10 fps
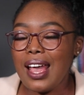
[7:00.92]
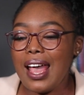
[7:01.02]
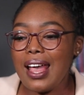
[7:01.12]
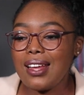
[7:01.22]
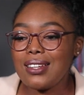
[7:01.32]

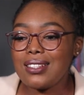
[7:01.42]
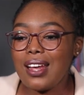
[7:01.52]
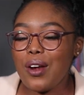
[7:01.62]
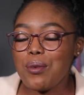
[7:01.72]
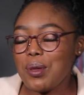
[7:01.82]
And
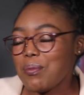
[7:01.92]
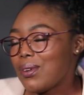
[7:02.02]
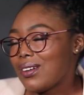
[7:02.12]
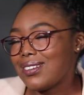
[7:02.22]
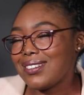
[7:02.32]
I
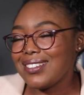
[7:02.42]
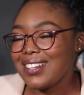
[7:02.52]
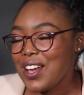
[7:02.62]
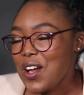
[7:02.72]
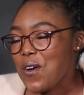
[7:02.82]
remember
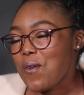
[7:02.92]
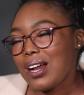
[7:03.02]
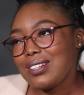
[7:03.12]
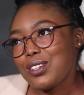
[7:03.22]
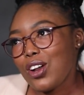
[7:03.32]

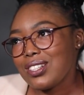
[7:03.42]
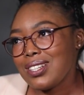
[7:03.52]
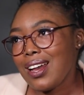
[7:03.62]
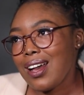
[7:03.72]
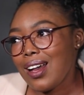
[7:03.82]
one
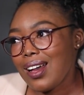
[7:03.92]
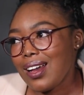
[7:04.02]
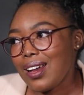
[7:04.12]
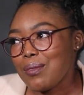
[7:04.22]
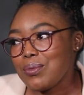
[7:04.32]
doctor
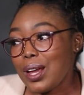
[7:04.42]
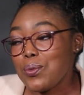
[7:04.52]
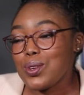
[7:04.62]
that